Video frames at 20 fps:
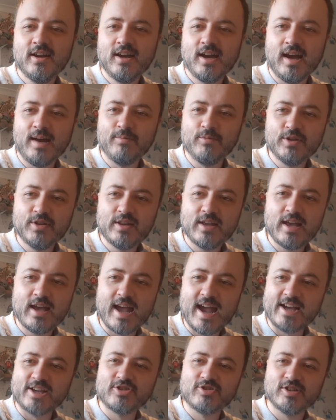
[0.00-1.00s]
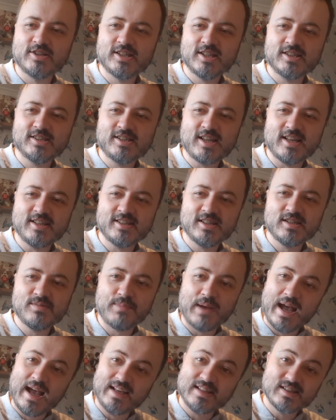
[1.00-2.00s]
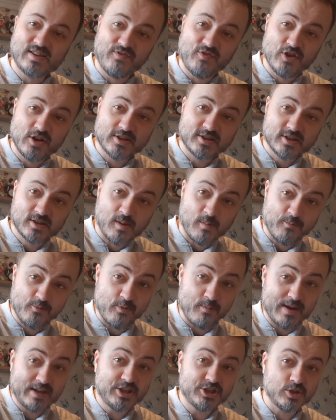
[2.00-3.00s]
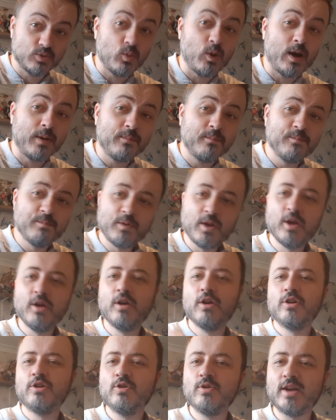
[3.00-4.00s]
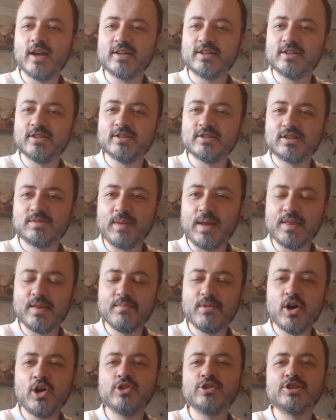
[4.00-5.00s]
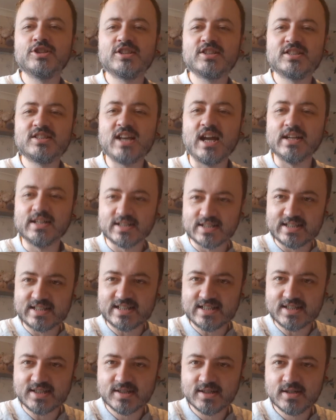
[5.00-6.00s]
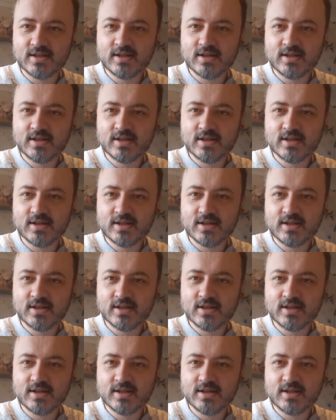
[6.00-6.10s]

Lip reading: And with extra successes past the first confirmation one, you get to spend them on stunts.